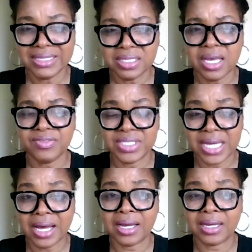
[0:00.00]
It's a heavy
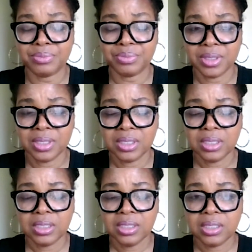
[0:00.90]
time.
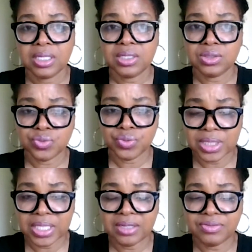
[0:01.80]
It is
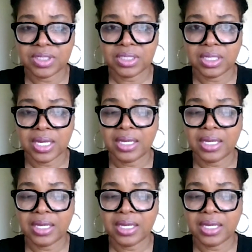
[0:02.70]
really heavy.